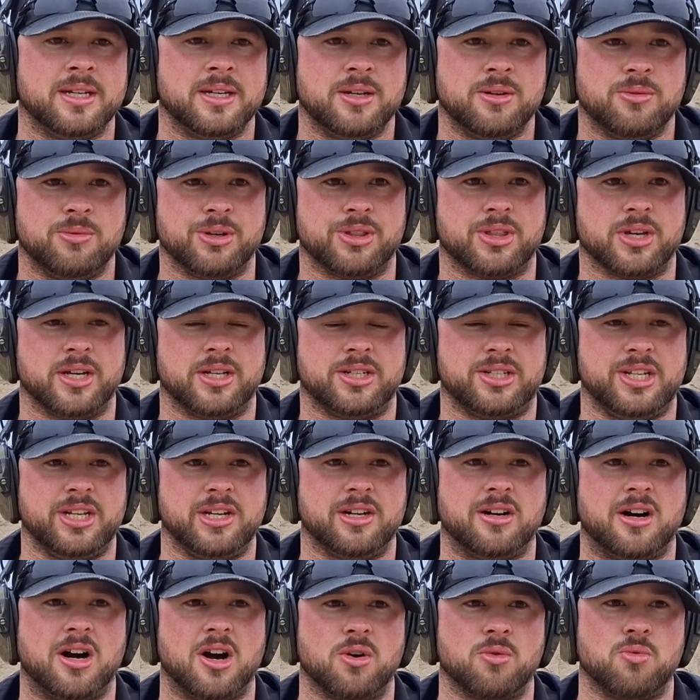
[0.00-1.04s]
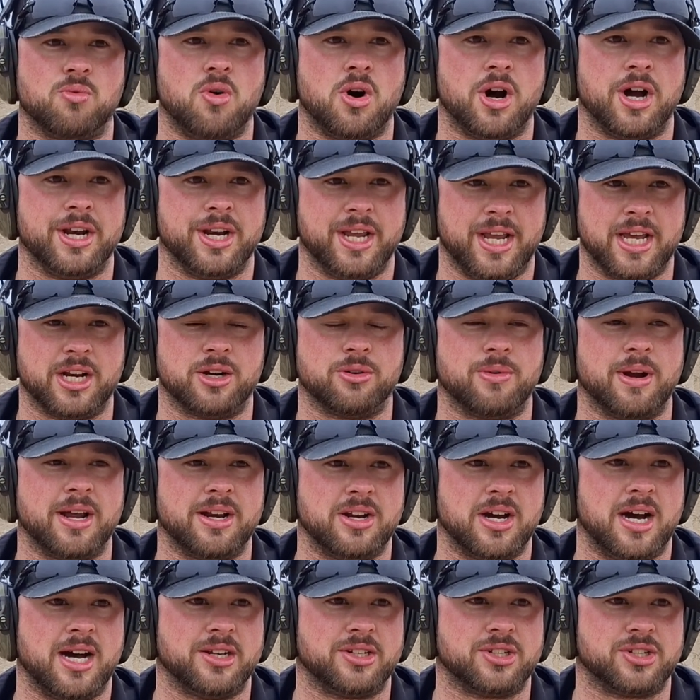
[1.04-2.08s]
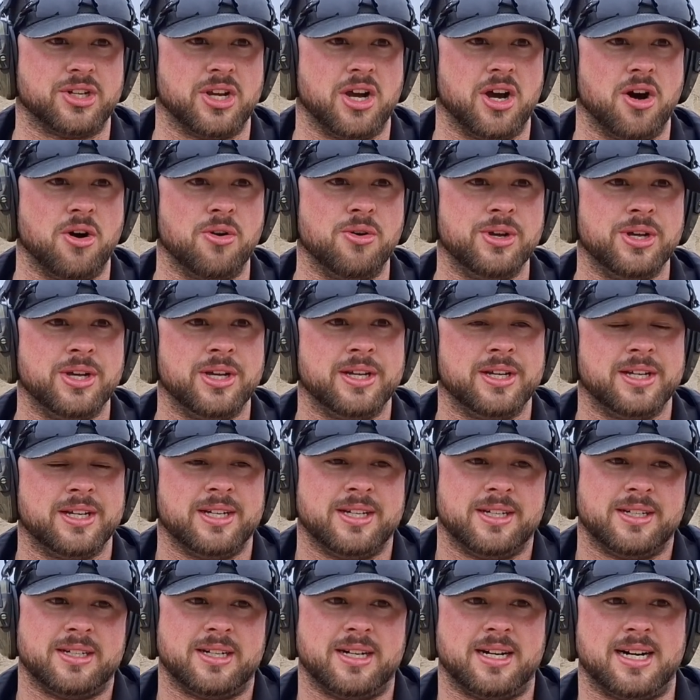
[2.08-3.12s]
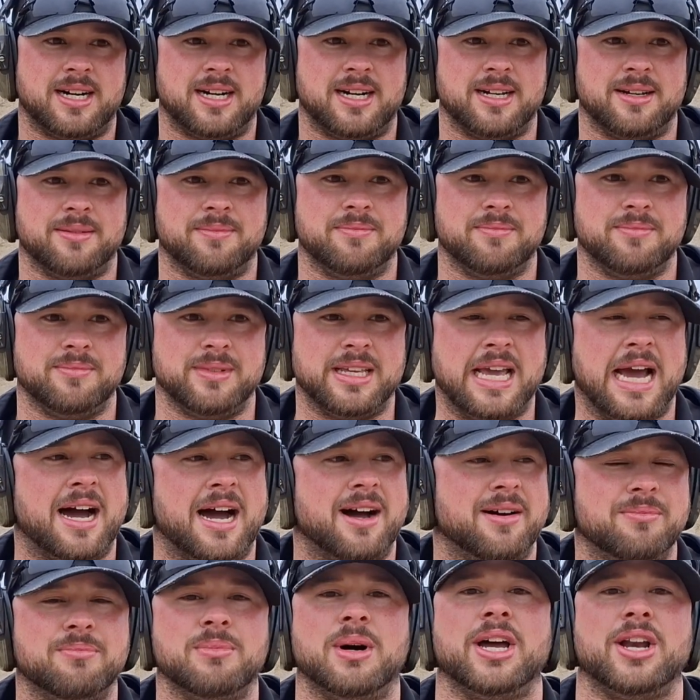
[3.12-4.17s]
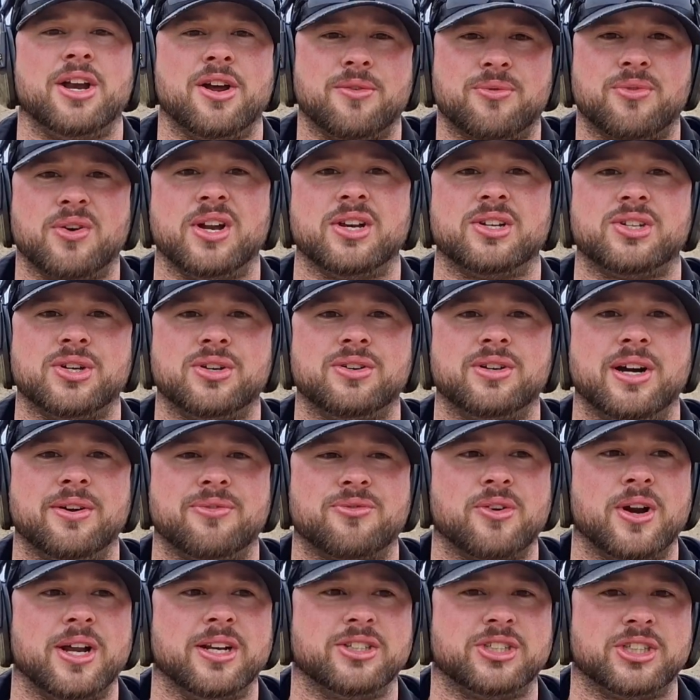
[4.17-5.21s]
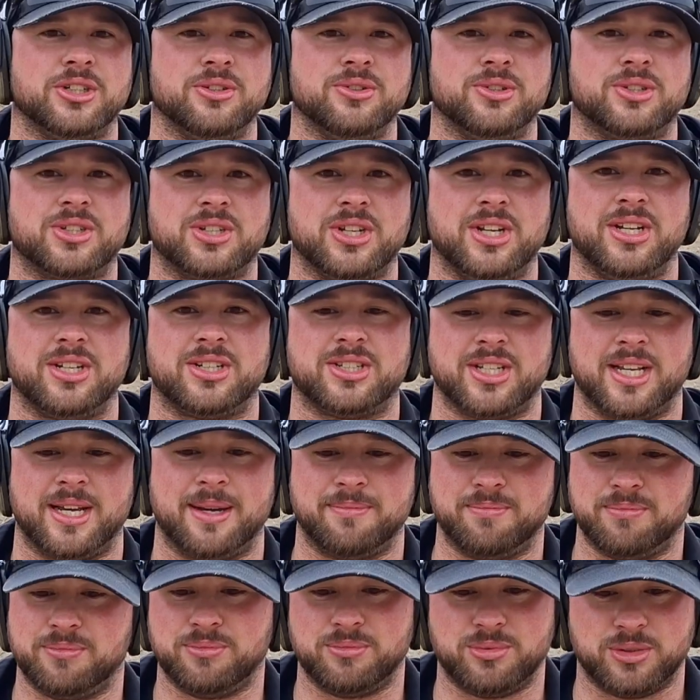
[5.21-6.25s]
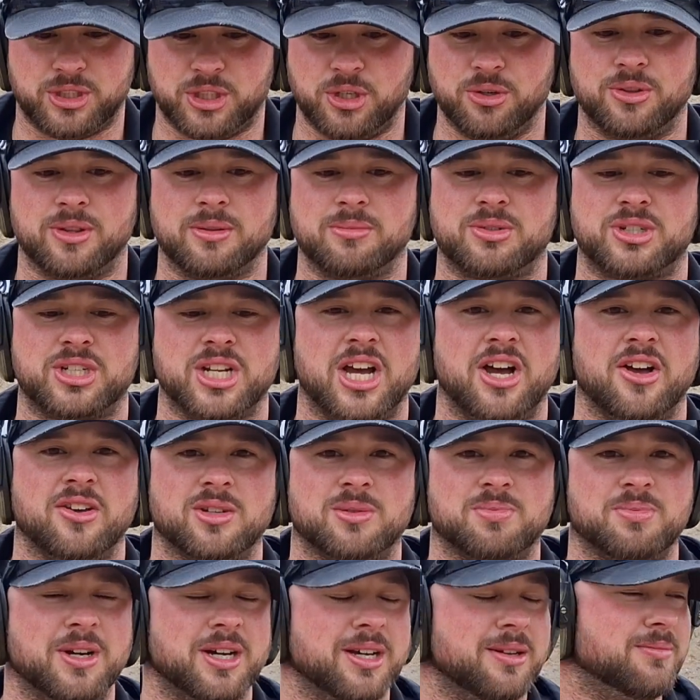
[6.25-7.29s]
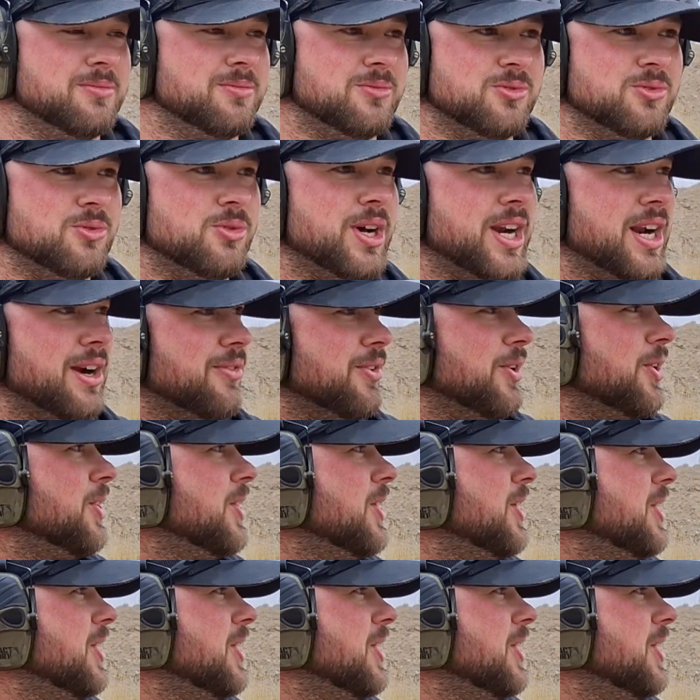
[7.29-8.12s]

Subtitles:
with a TLR1 and a red dot. So, yeah, I know friends don't let friends shoot SIGs that shoot themselves, but whatever.